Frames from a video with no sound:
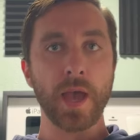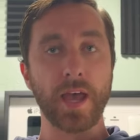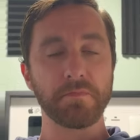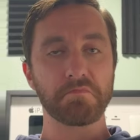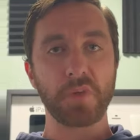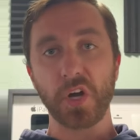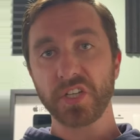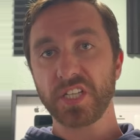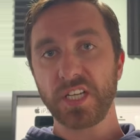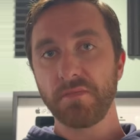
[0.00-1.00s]
And
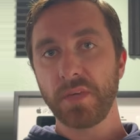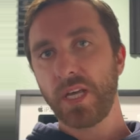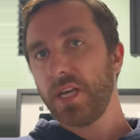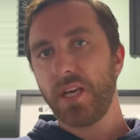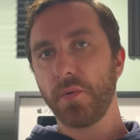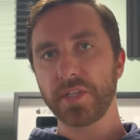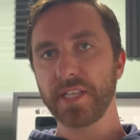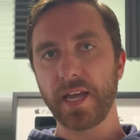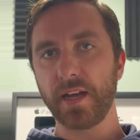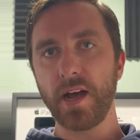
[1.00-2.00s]
honestly, it
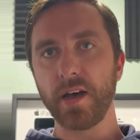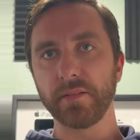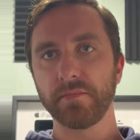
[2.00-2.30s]
wasn't that hard.